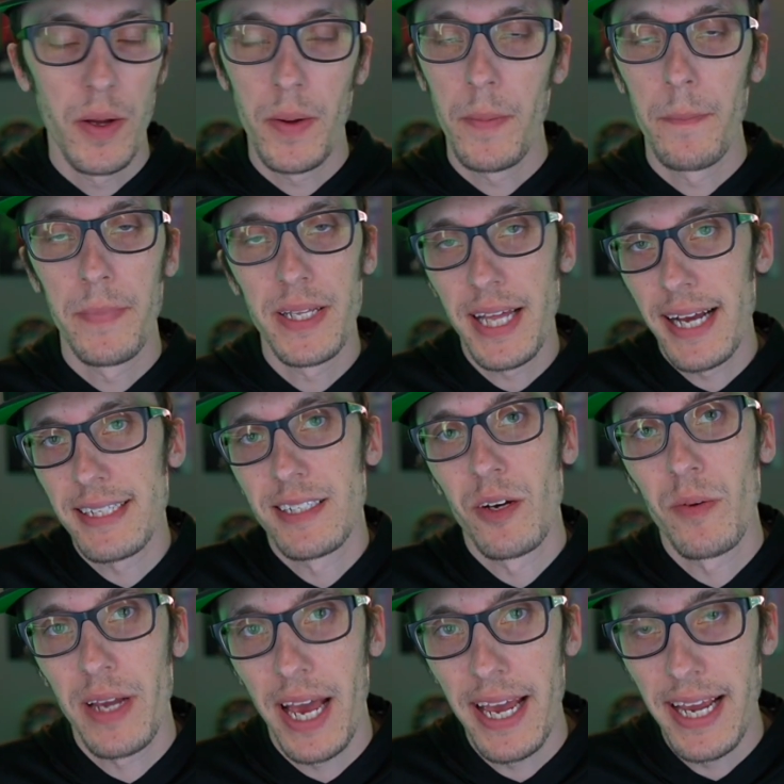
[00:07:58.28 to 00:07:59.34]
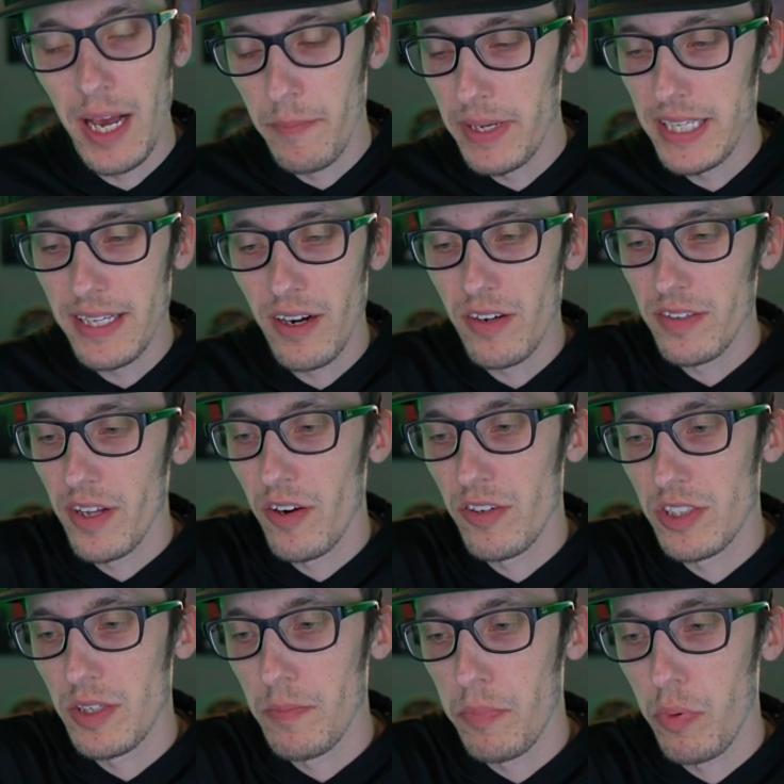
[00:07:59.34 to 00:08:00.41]
But that's okay. I mean, there are
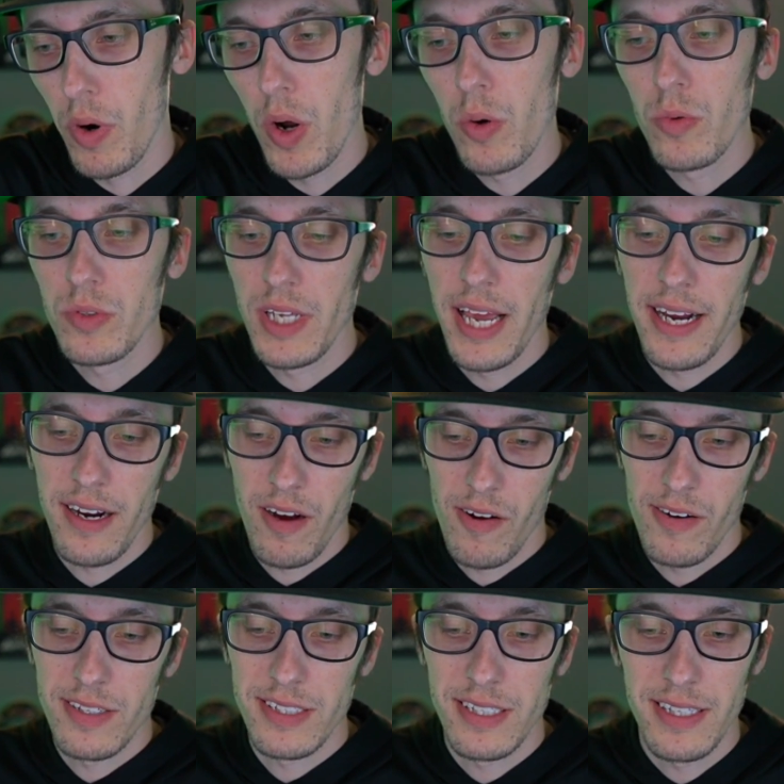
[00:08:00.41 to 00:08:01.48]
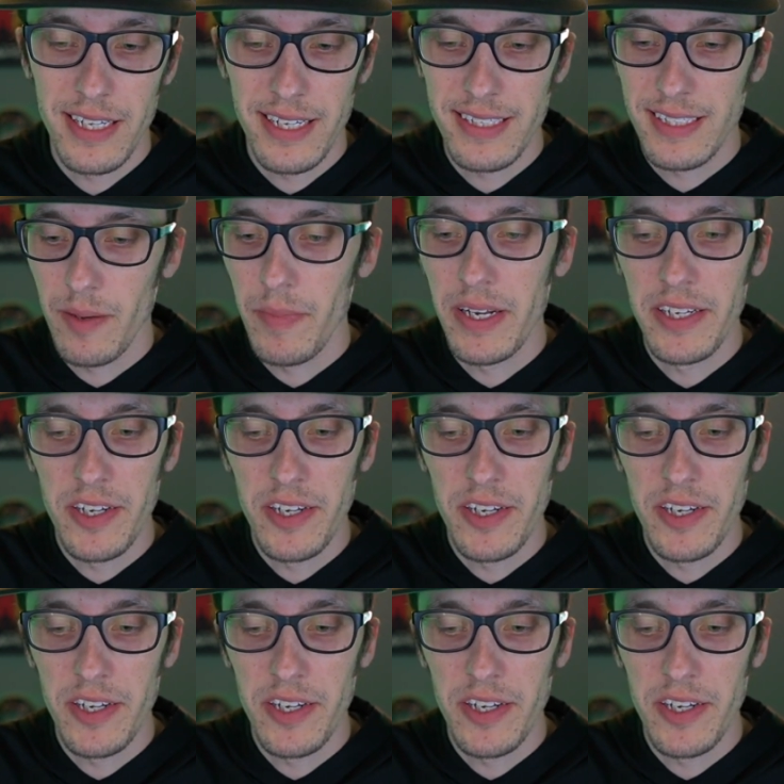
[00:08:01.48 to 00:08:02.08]
some pros and cons to this. I mean,